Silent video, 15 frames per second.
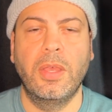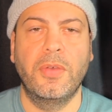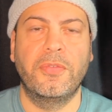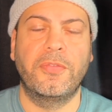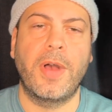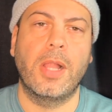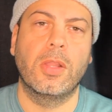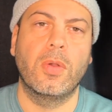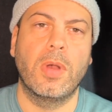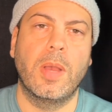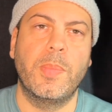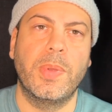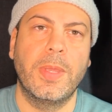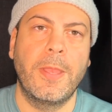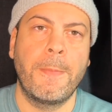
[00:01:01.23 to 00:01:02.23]
follow
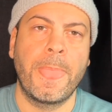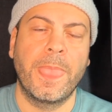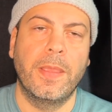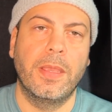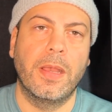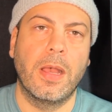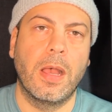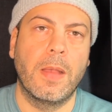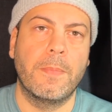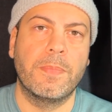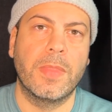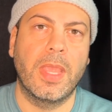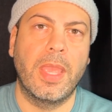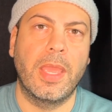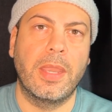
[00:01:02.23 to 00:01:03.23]
up um,
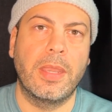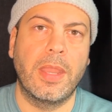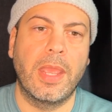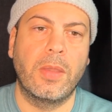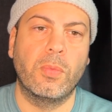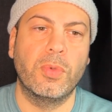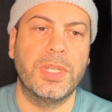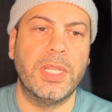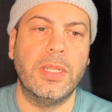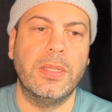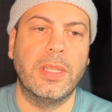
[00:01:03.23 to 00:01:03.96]
and and read